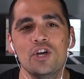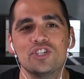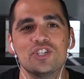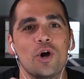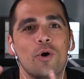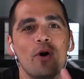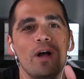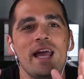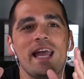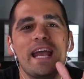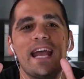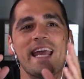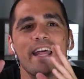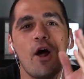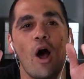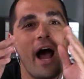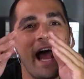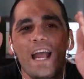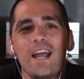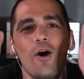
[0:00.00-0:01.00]
So
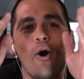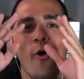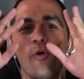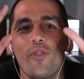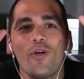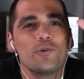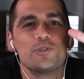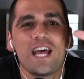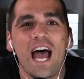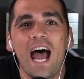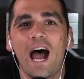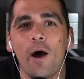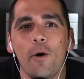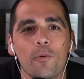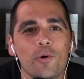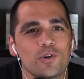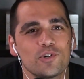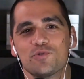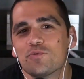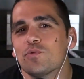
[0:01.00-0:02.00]
all those
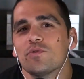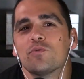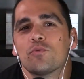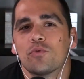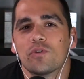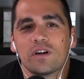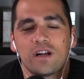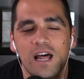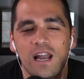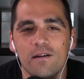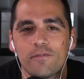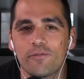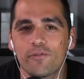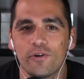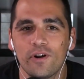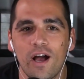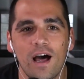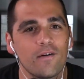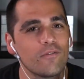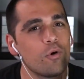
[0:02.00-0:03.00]
hours were kind of for
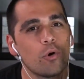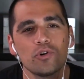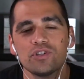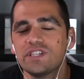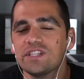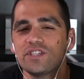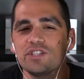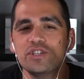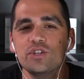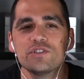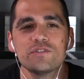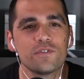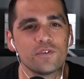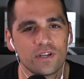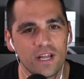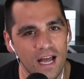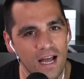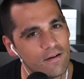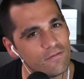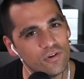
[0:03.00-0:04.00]
naught. Of course, it's useful
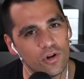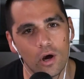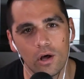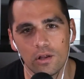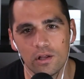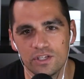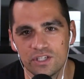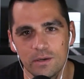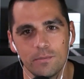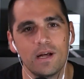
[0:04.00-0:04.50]
to have knowledge.